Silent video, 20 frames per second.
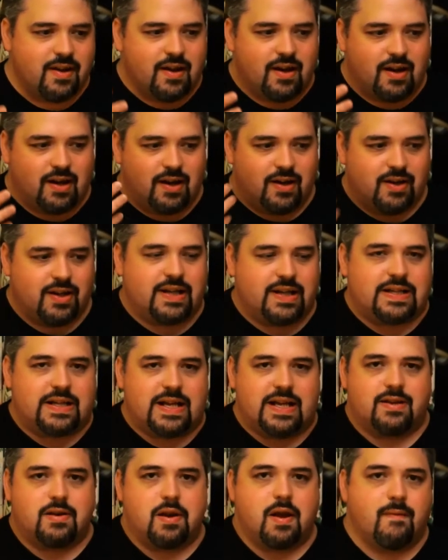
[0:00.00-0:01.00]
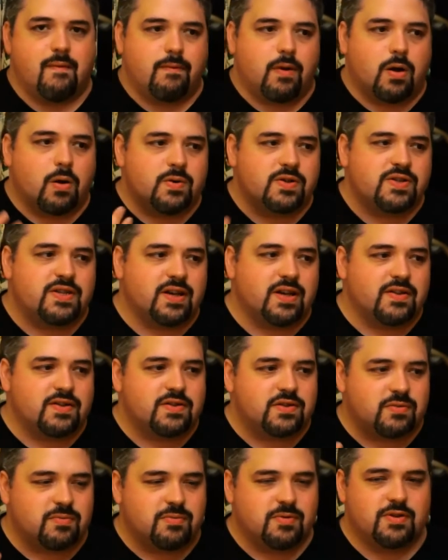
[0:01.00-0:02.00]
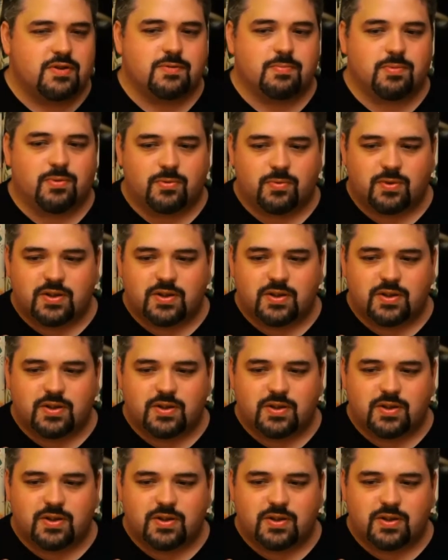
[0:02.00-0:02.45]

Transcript: it goes down smooth.